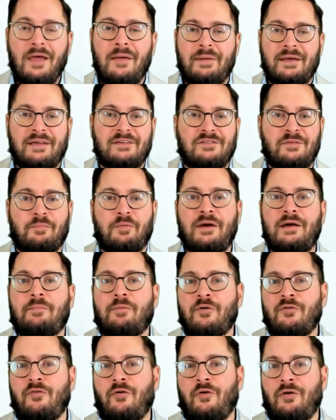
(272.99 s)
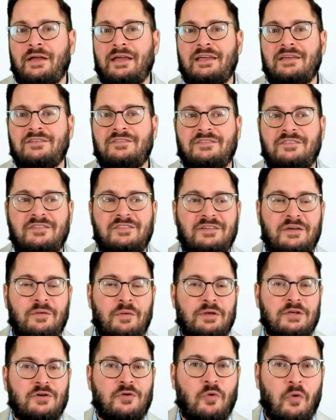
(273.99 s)
because a pre-approval is to see
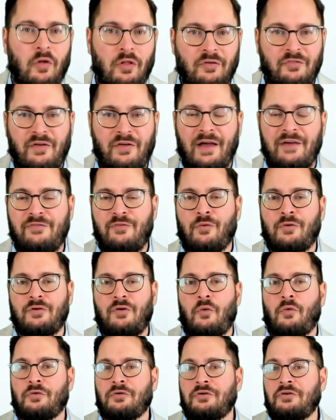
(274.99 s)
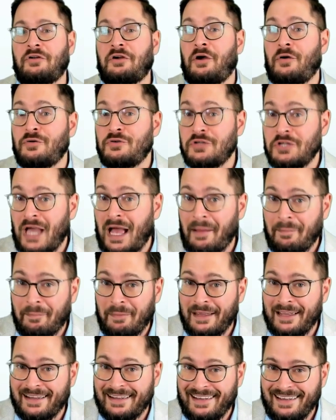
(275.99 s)
what you qualify for in order to go
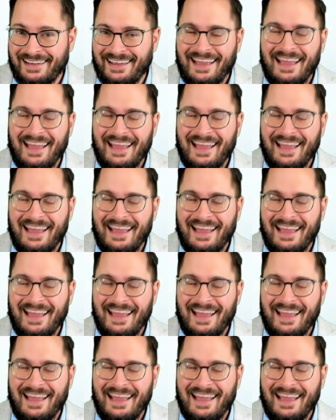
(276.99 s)
shopping.